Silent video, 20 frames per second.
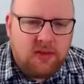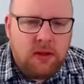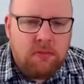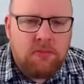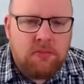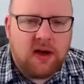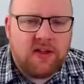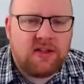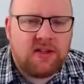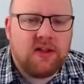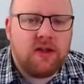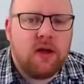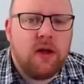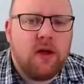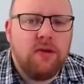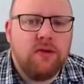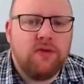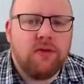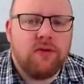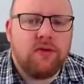But I think
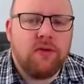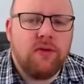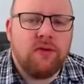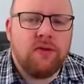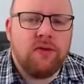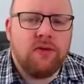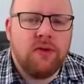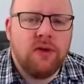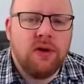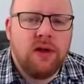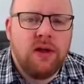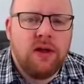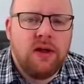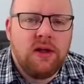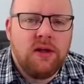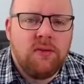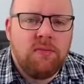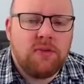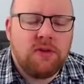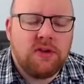overall,
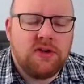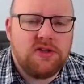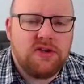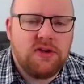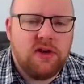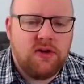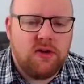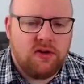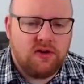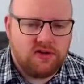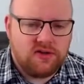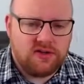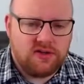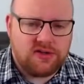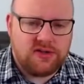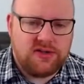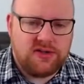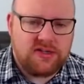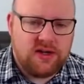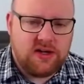because you're no longer just
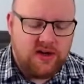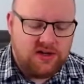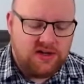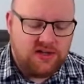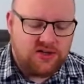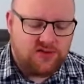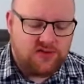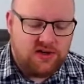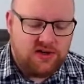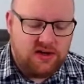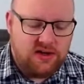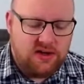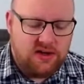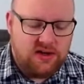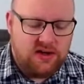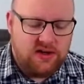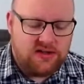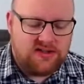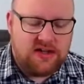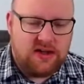on this high street in
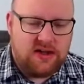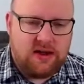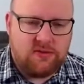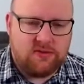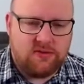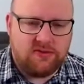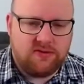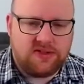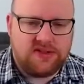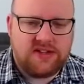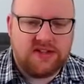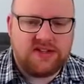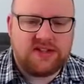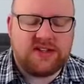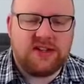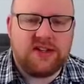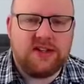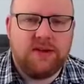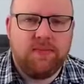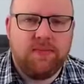a town or a
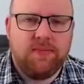city.